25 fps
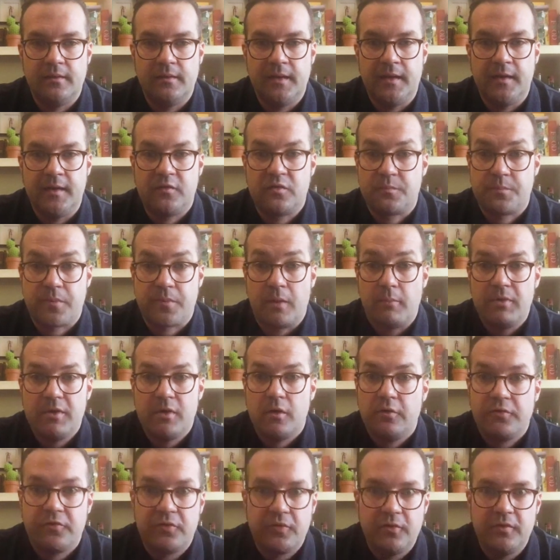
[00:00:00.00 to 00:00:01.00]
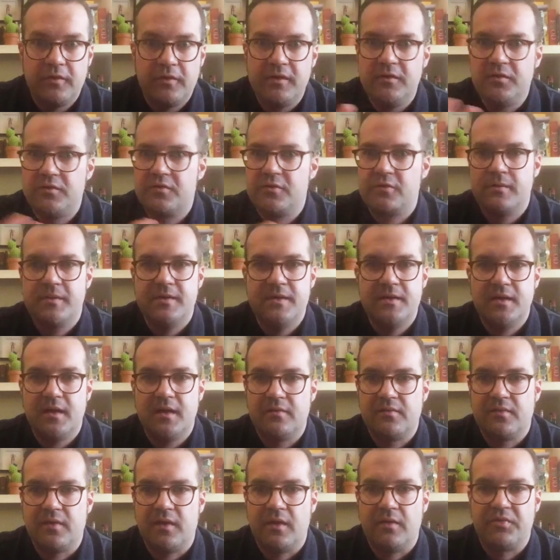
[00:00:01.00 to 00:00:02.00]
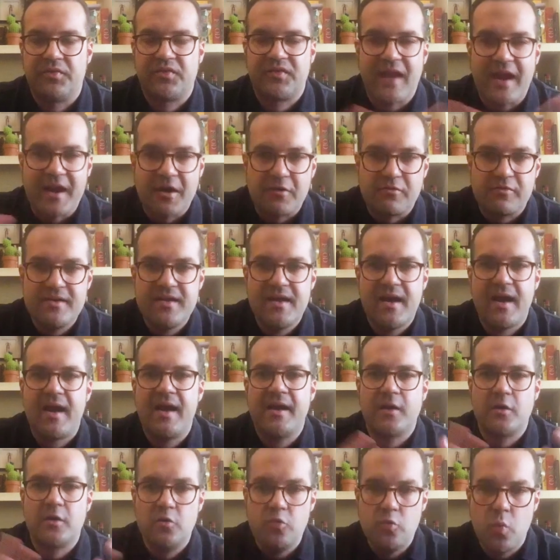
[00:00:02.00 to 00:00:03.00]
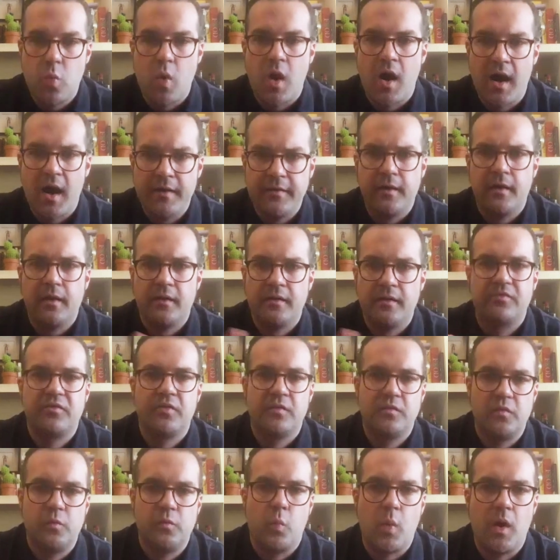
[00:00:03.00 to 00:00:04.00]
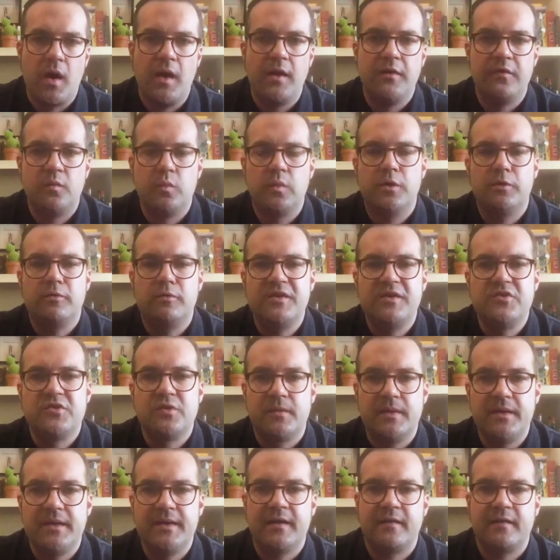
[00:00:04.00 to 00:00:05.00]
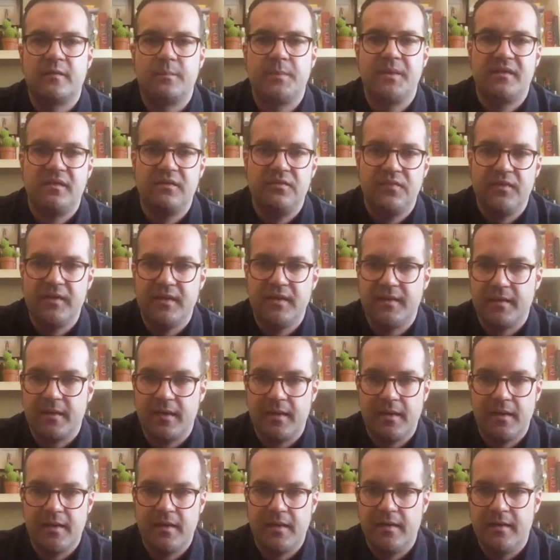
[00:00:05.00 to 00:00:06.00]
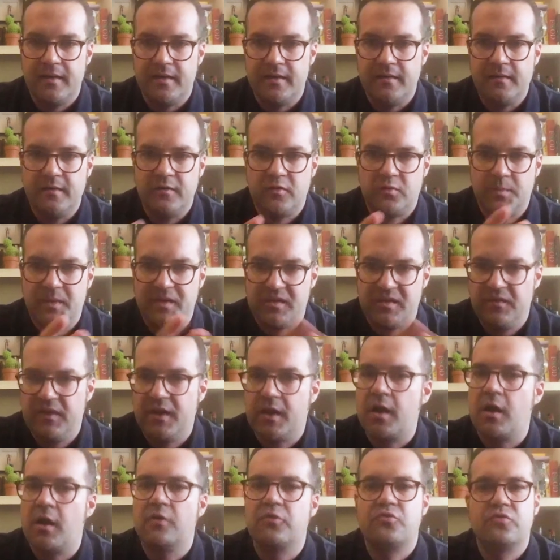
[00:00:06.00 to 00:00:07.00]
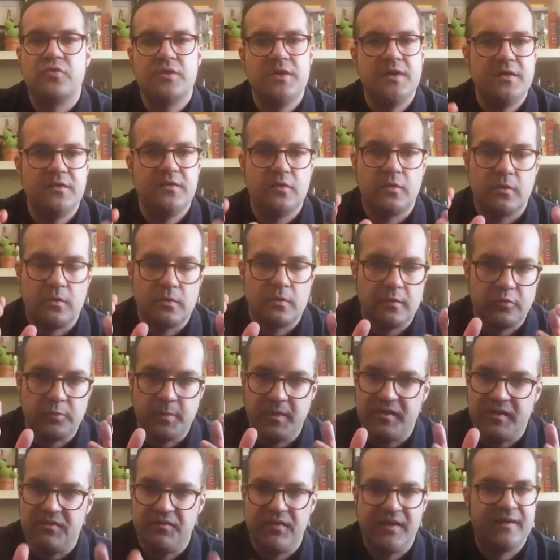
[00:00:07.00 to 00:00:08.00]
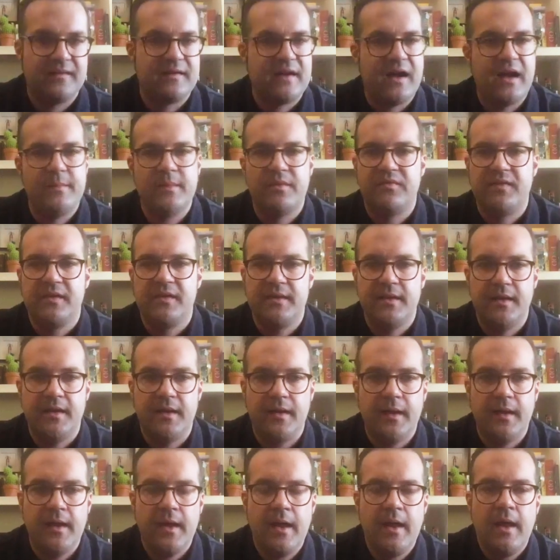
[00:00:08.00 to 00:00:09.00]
It's probably also the history of, of sangria and glue wine, a lot of the wines we're enjoying at specific, uh, in specific countries or specific time of the year,